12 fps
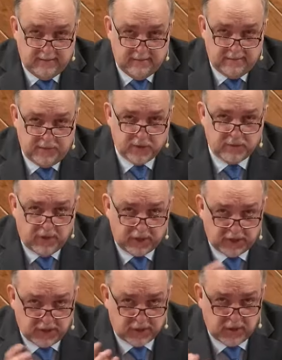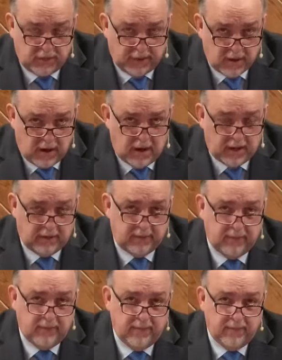There's much that's going on
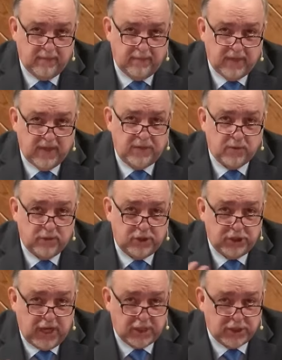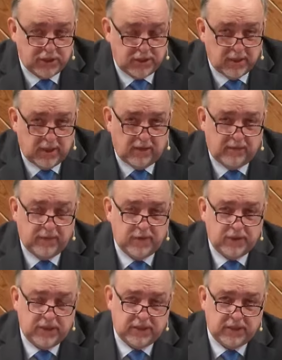in the rejection of
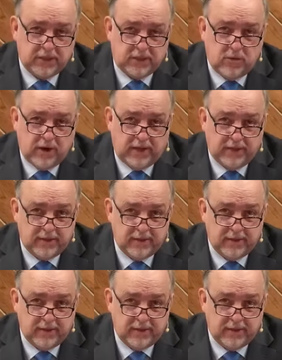Jesus Christ.